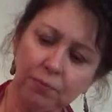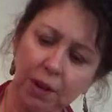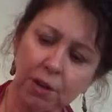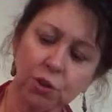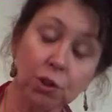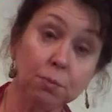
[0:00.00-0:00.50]

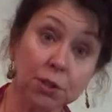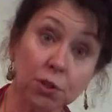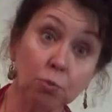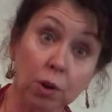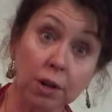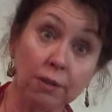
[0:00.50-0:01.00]
I assume this
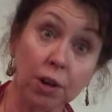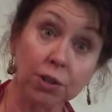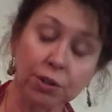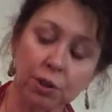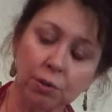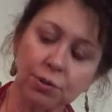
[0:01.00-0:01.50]
is one of our
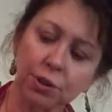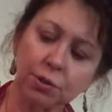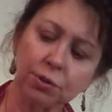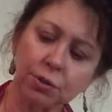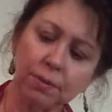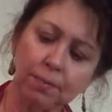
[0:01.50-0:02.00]

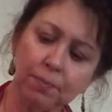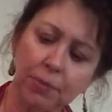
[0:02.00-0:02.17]
soldiers.